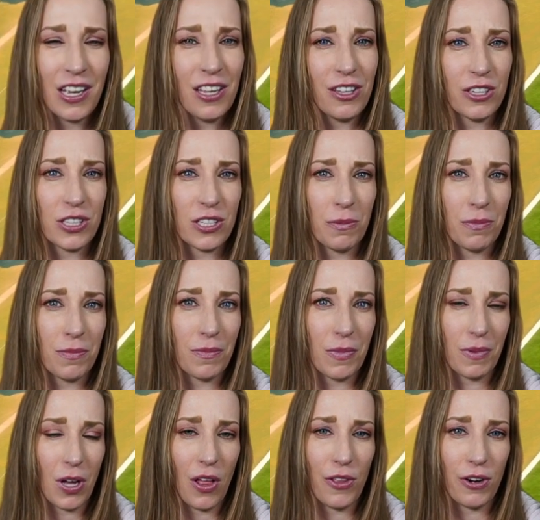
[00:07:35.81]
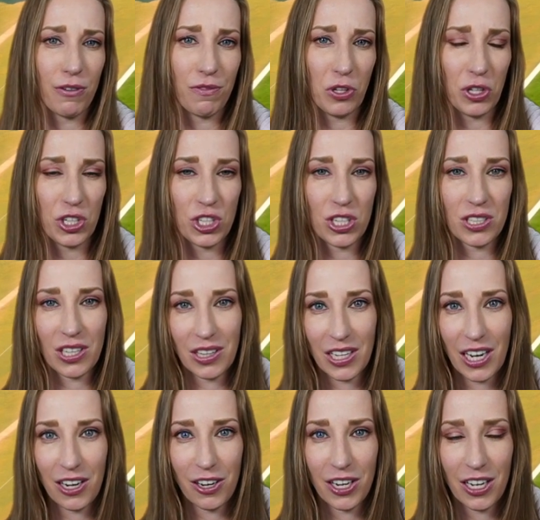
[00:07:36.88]
There's some other villages in the
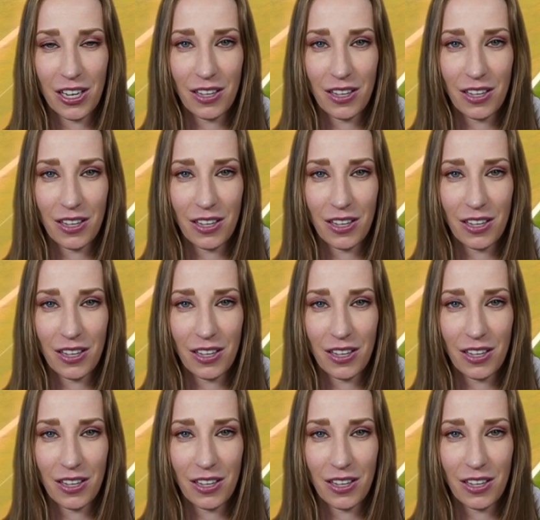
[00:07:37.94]
area